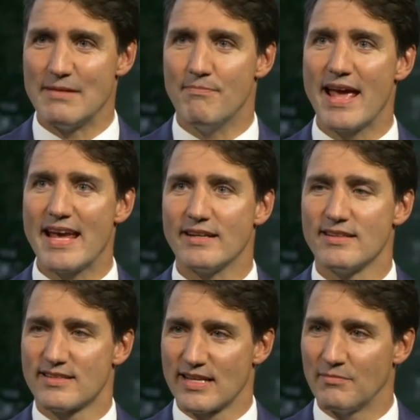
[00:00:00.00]

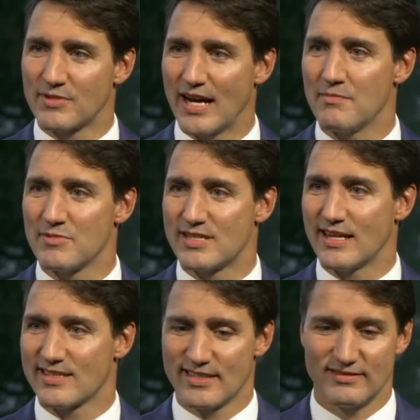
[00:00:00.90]
debate sometimes
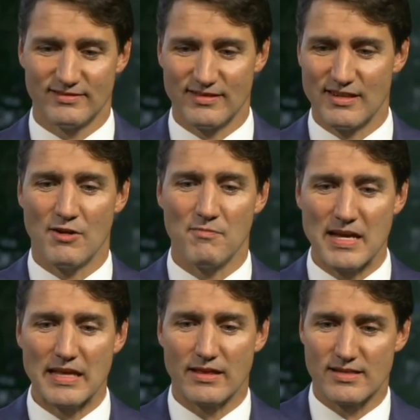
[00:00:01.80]
doesn't
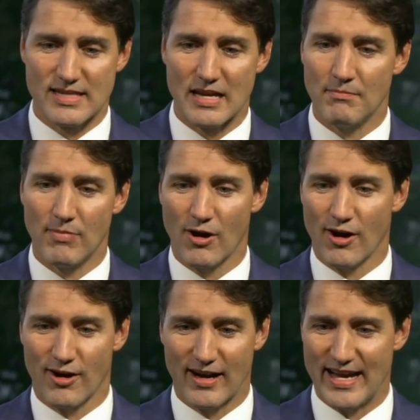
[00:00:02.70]
meet the same
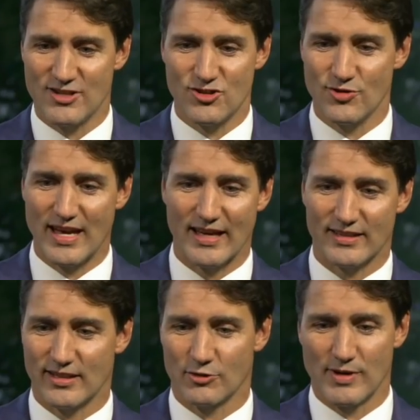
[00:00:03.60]
bar as you
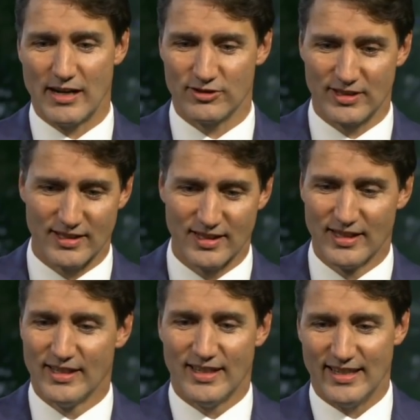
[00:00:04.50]
get around a
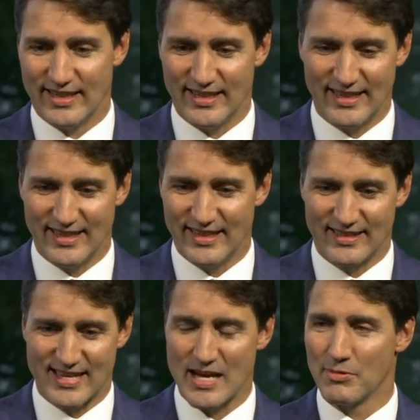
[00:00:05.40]

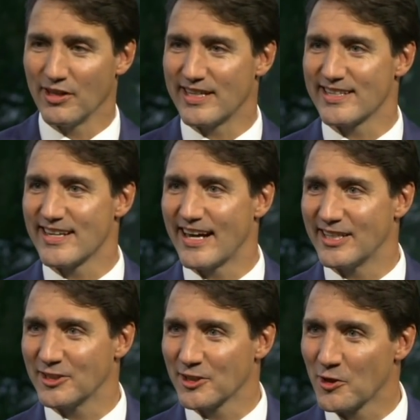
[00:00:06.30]
table in a
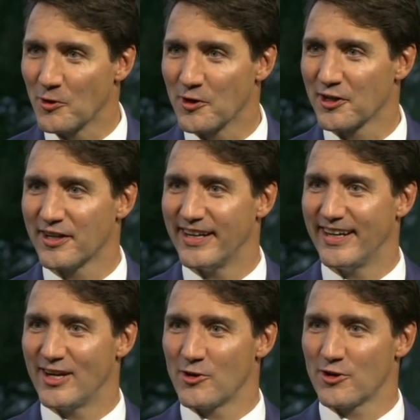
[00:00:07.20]
diner or
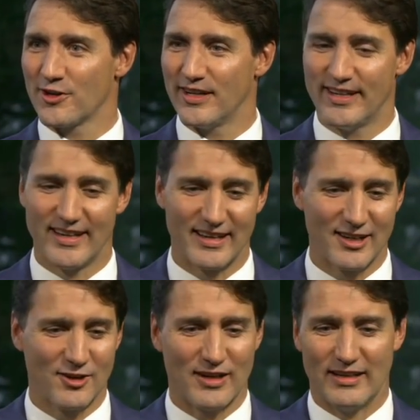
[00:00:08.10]

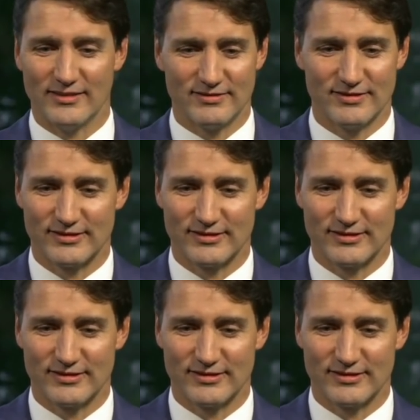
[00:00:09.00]
a